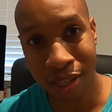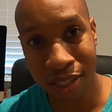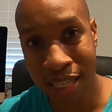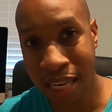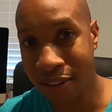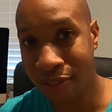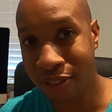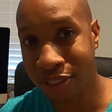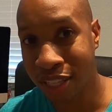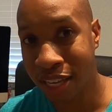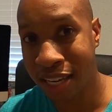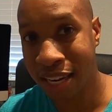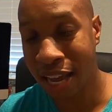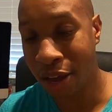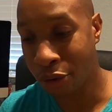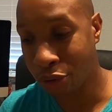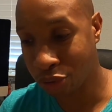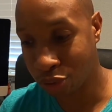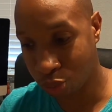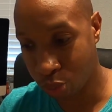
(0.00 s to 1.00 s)
because I never said
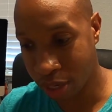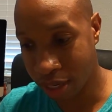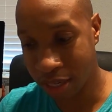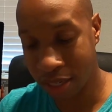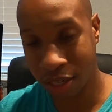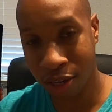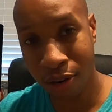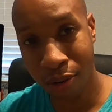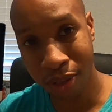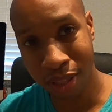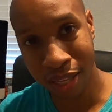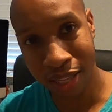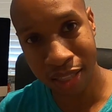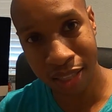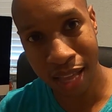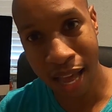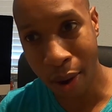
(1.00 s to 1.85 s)
I was ready to go with it.